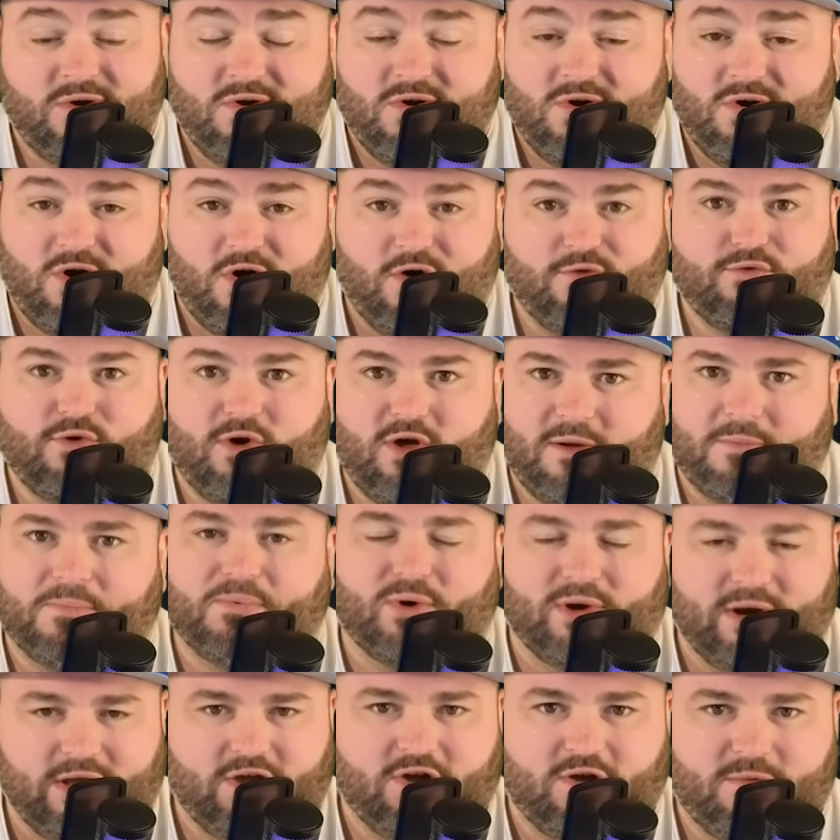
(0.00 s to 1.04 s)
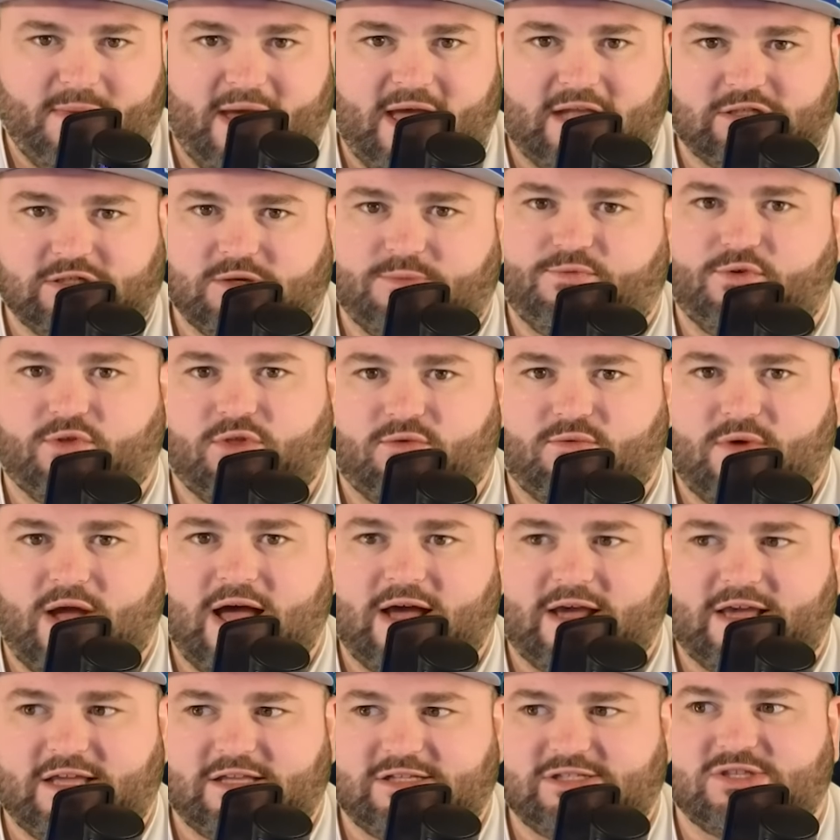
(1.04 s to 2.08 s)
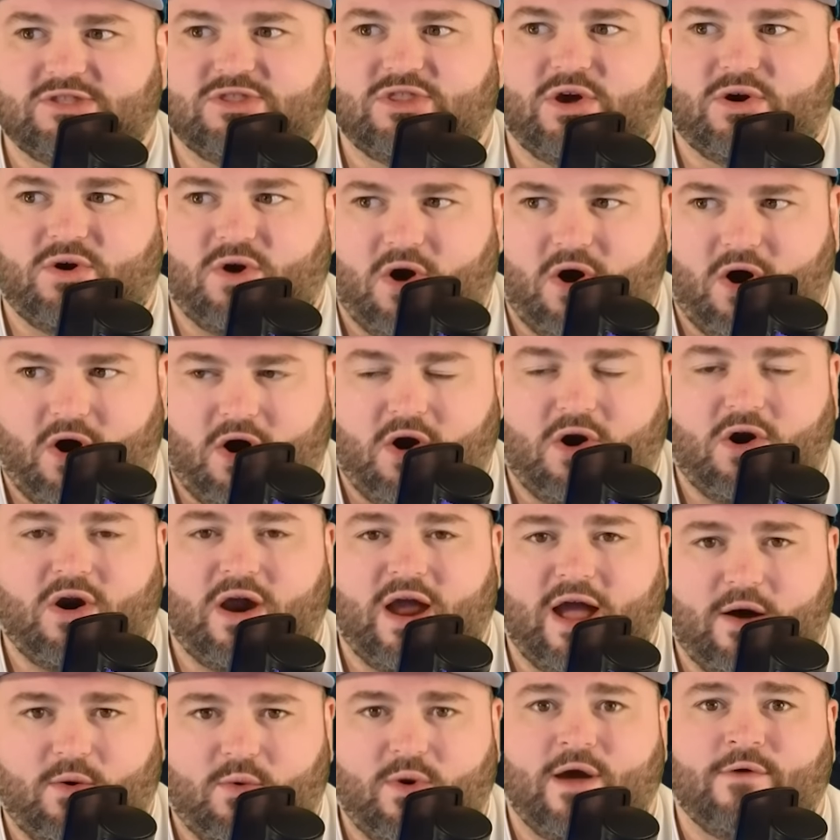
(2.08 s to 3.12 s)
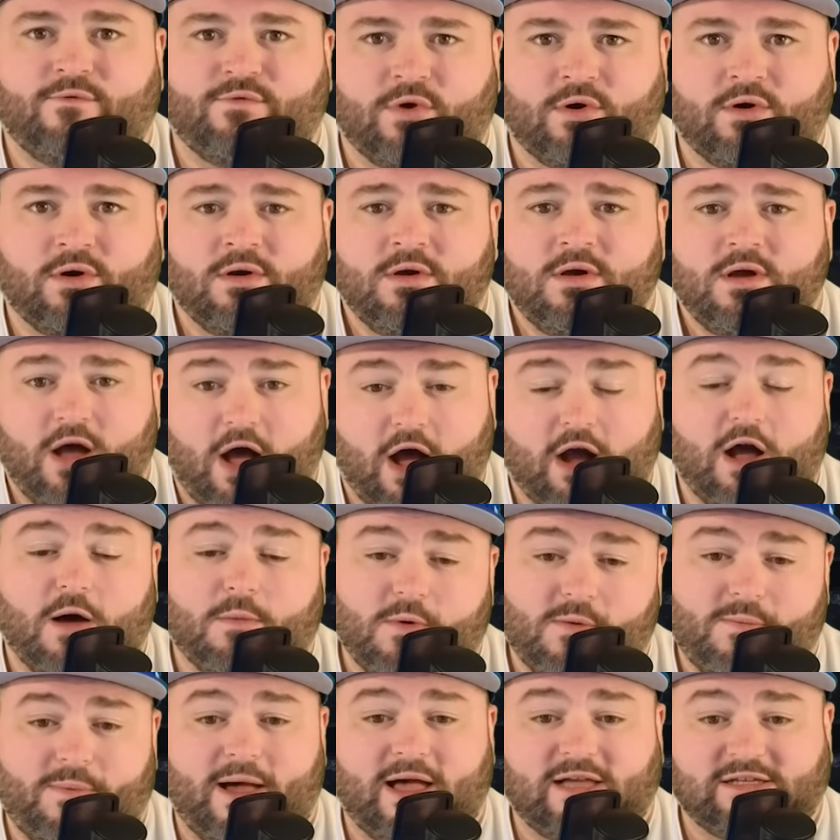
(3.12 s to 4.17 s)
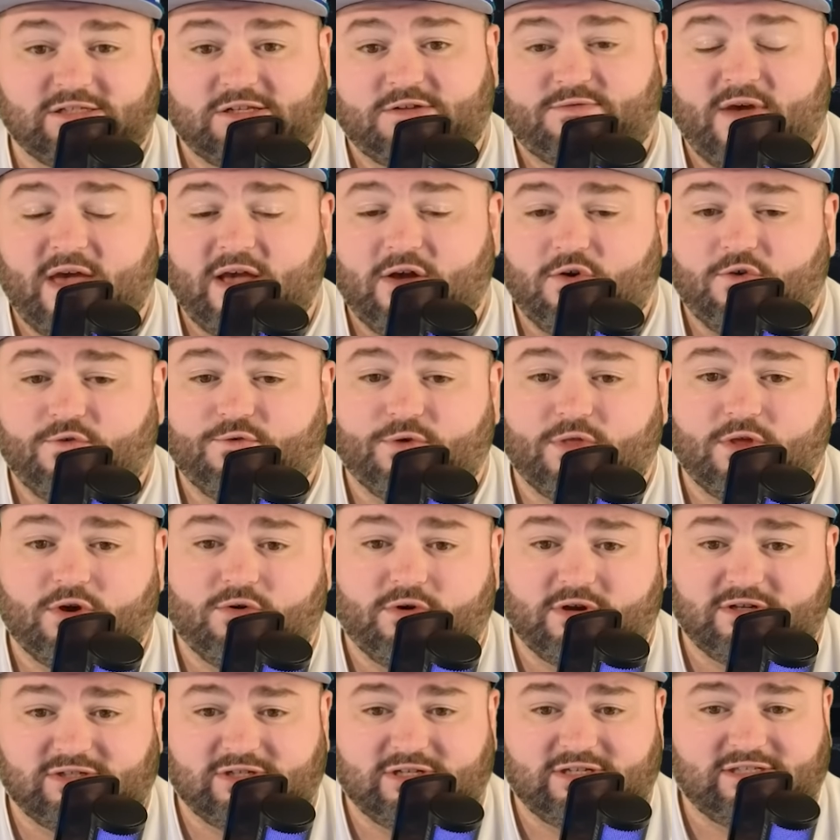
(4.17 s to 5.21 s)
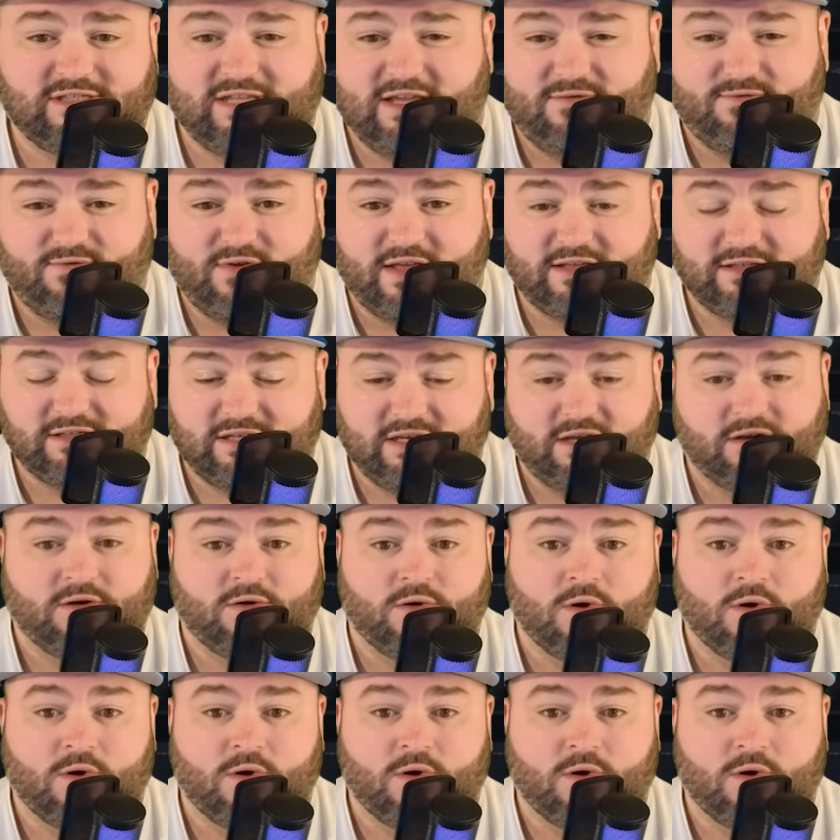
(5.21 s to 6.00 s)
overall, a pretty good matchup for the Rockets. There are, however, a couple of positive angles for the Grizzlies defense here.